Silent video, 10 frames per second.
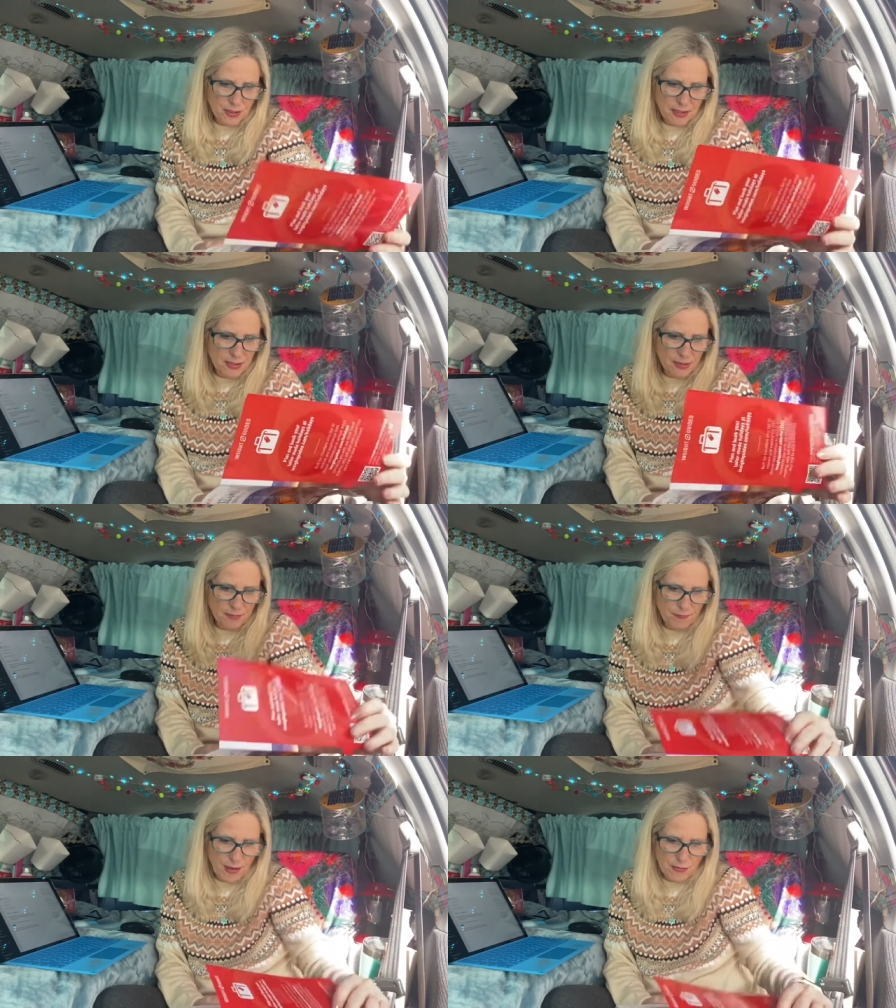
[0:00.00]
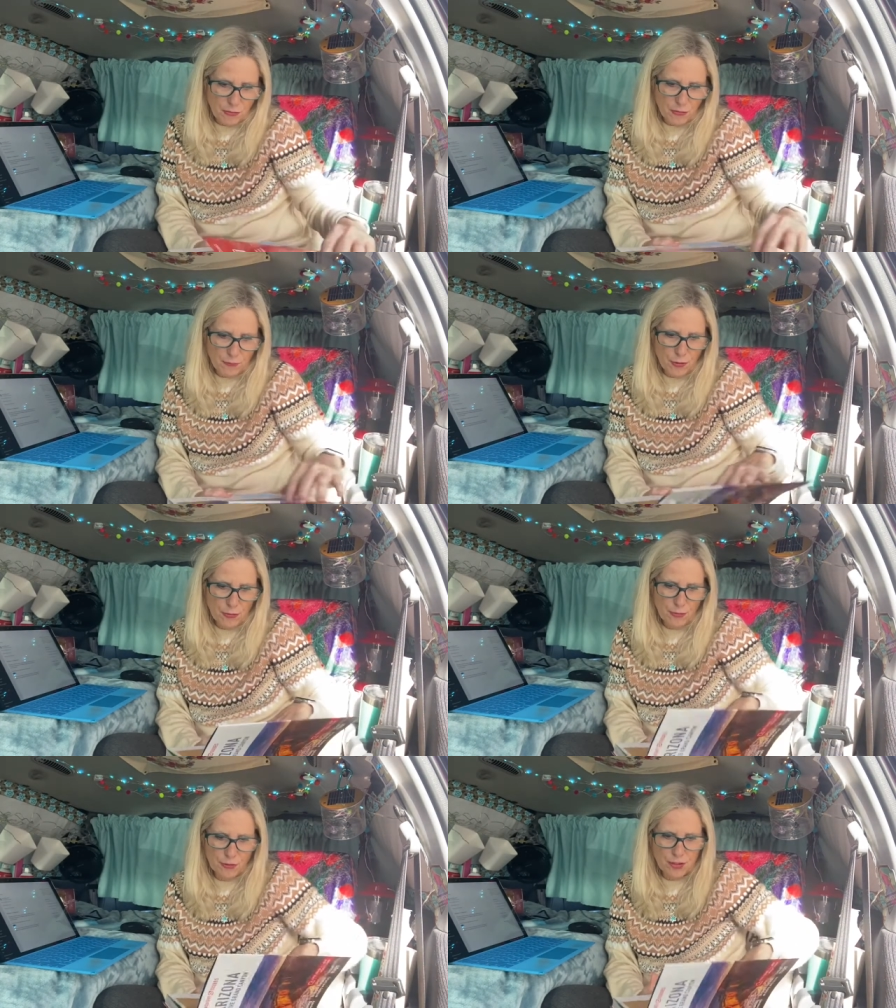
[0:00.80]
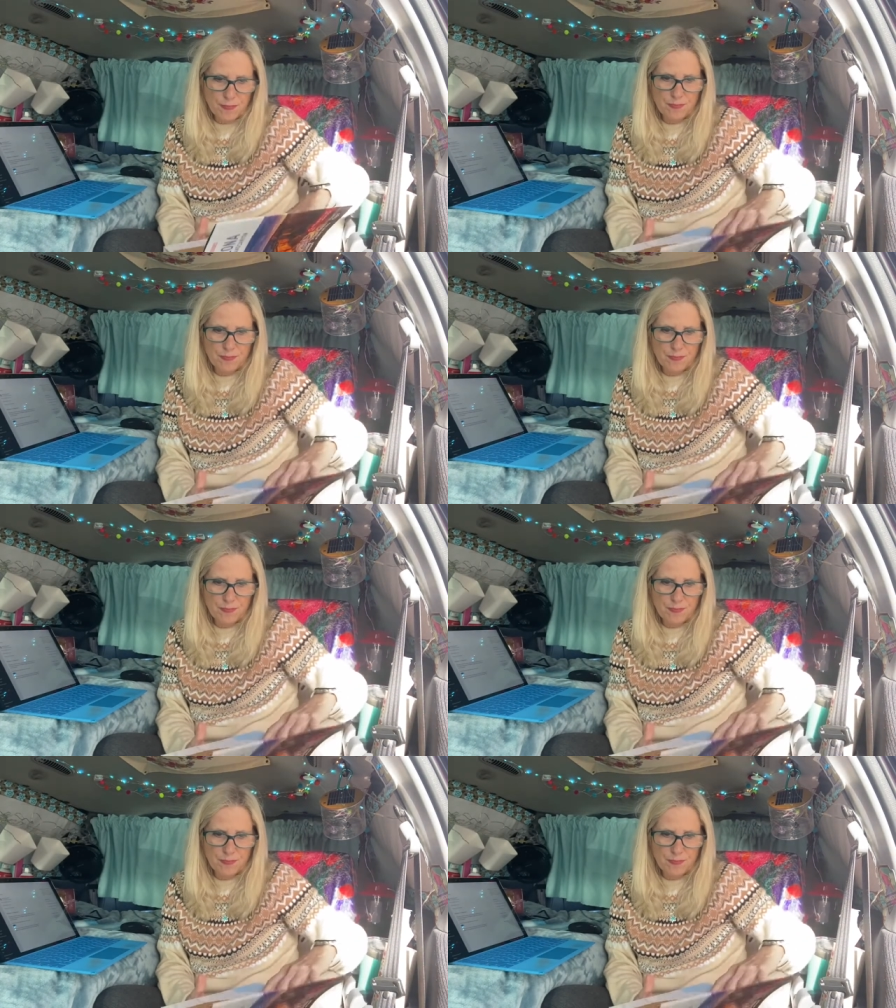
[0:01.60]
easily find all the roads.